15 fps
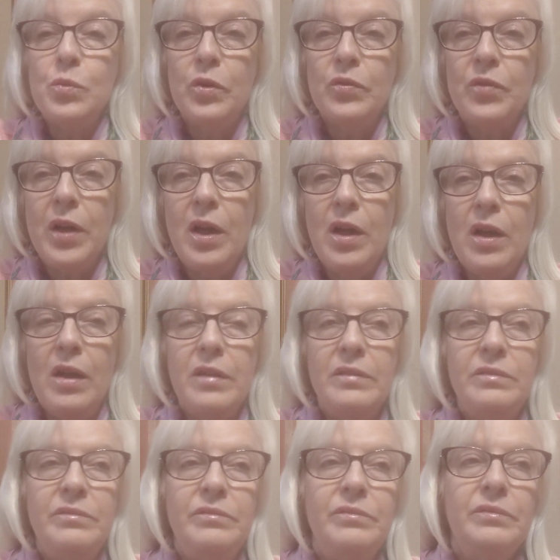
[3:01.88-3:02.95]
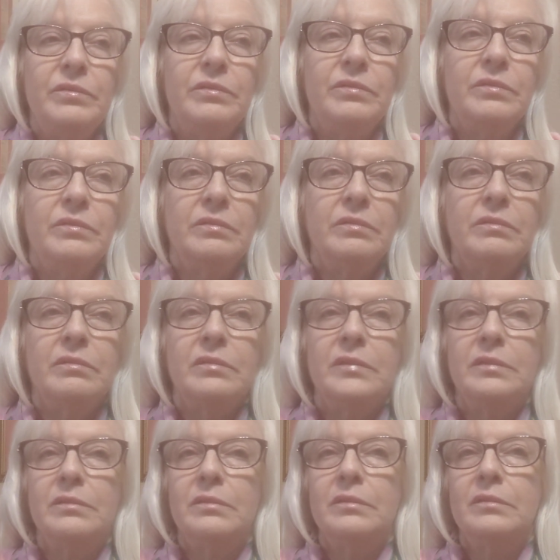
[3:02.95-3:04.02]
will fall,
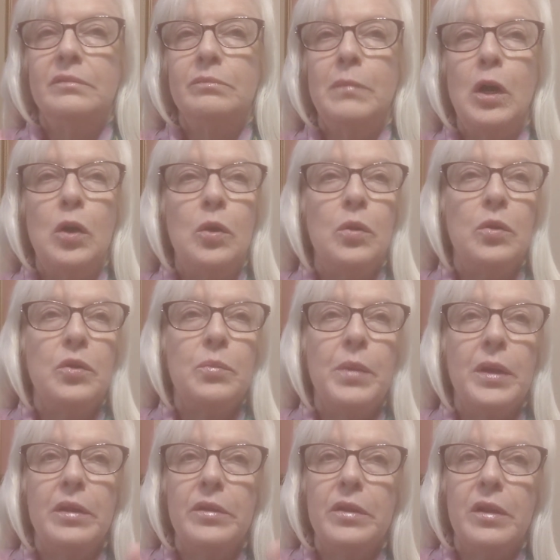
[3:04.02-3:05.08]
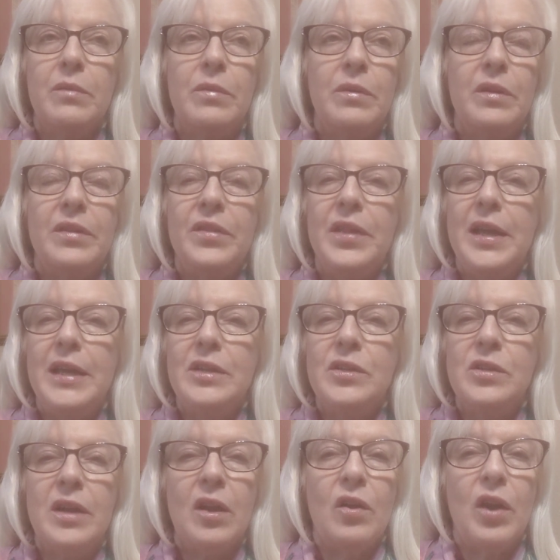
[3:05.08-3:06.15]
mold, mildew, things
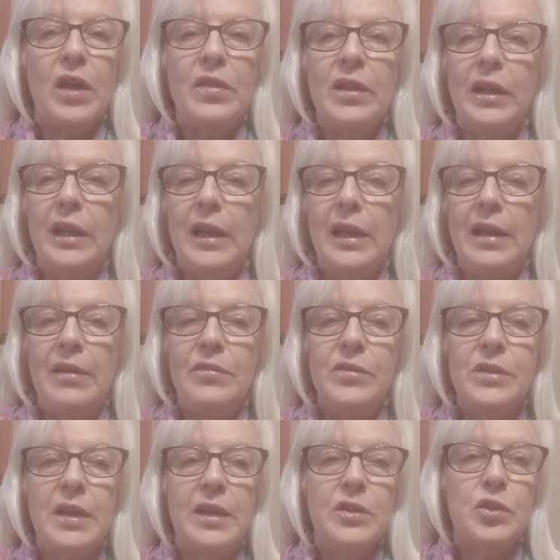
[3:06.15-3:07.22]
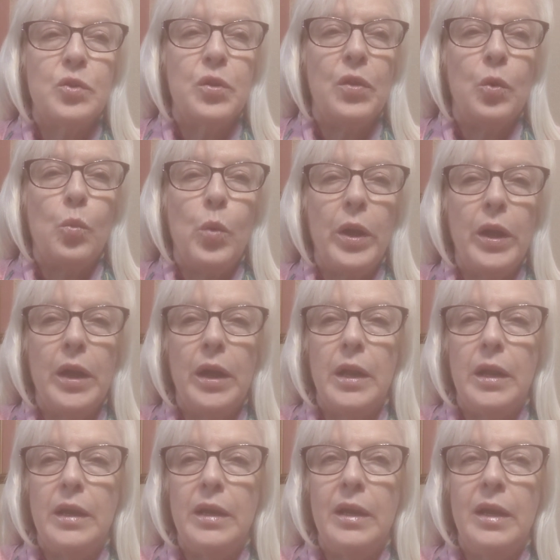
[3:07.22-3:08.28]
are in the leaves, things are in the
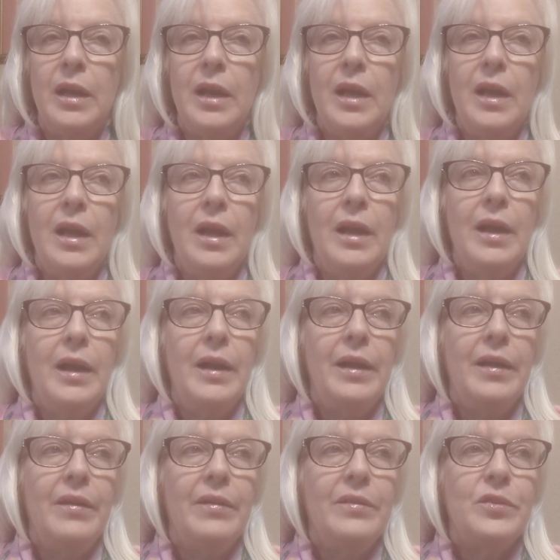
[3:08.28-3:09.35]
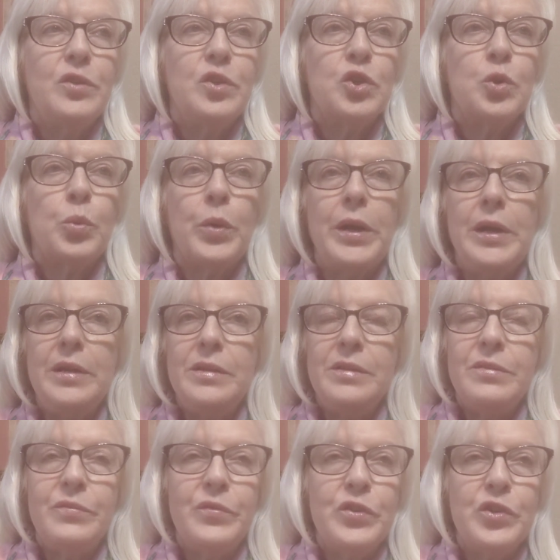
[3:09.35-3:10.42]
wind.
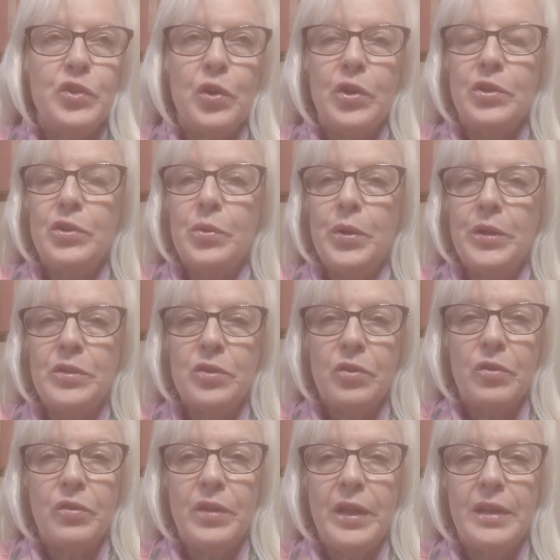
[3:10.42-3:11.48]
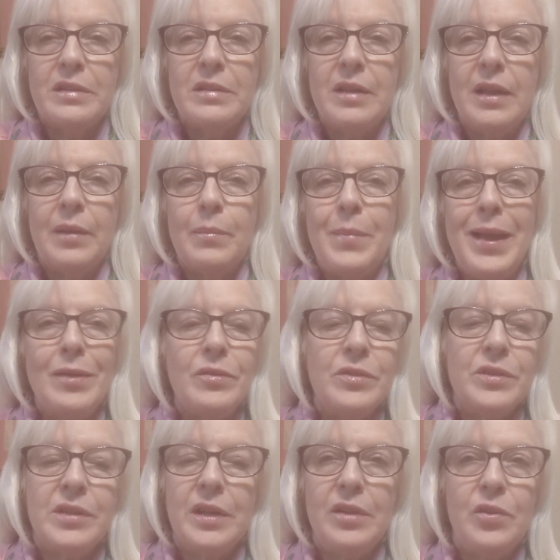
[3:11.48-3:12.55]
Trees start doing certain things like mountain
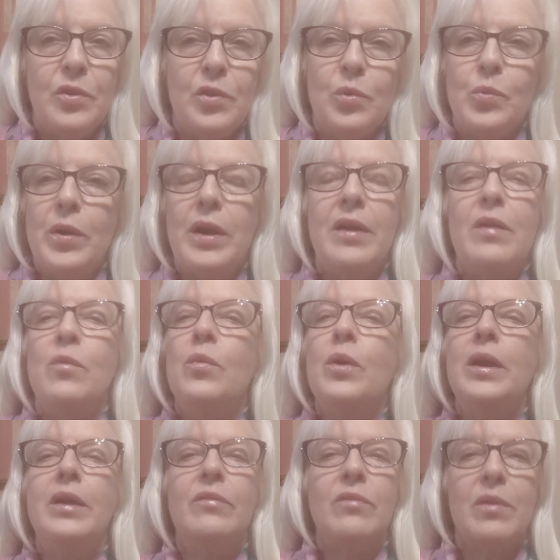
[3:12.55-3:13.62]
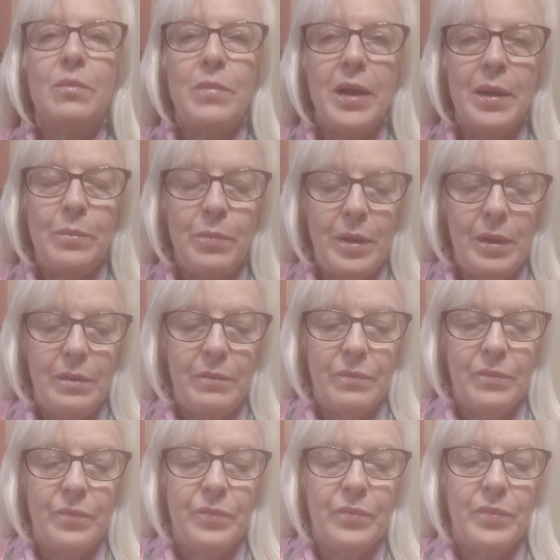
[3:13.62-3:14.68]
cedar, whatever it might be.
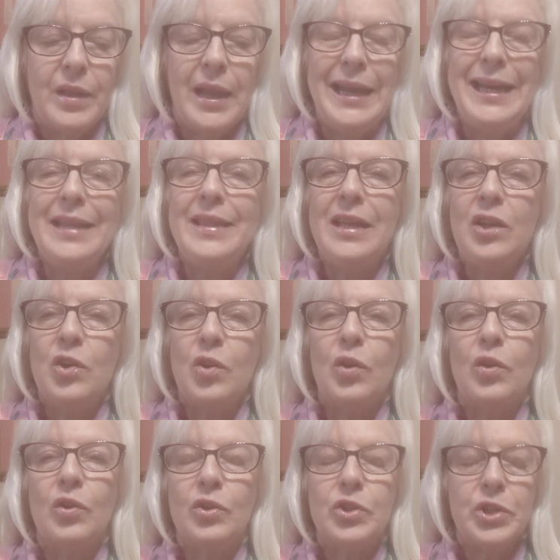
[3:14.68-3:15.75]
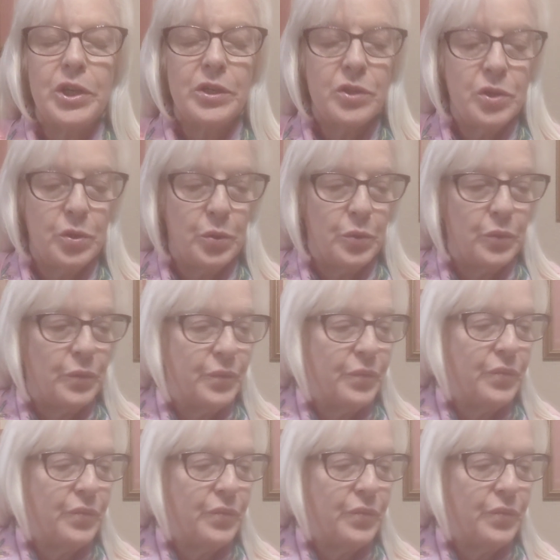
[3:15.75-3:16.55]
Anything you're allergic to.